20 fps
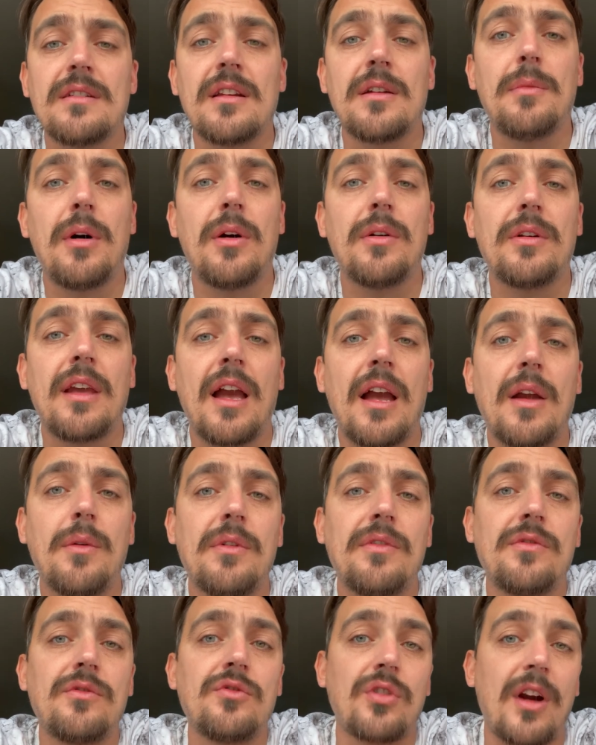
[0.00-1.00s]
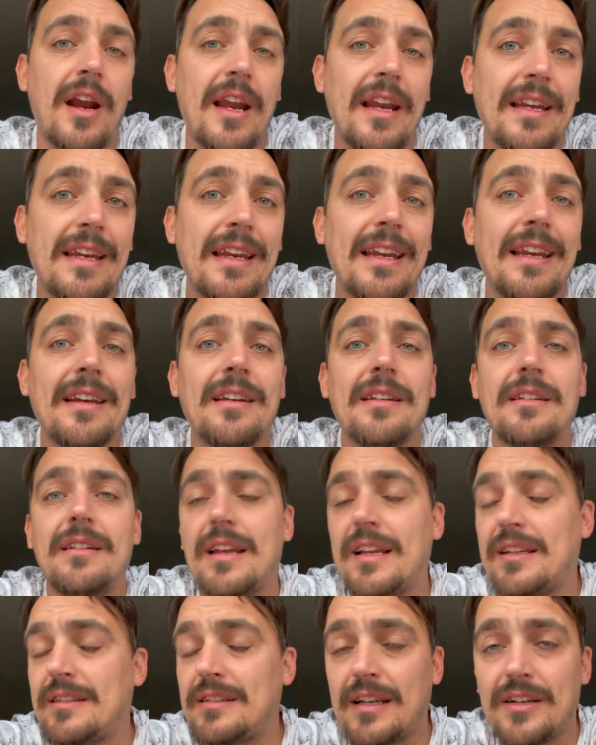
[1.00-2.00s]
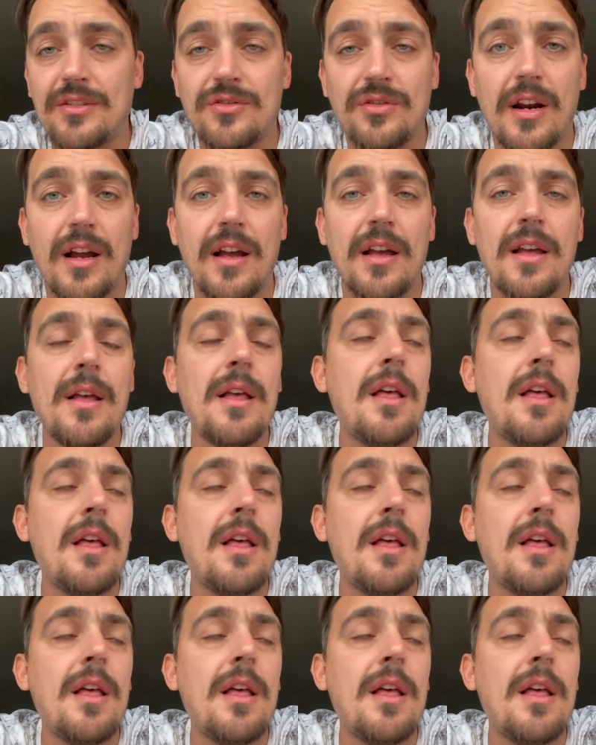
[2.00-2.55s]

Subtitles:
and I'm okay with training and etc.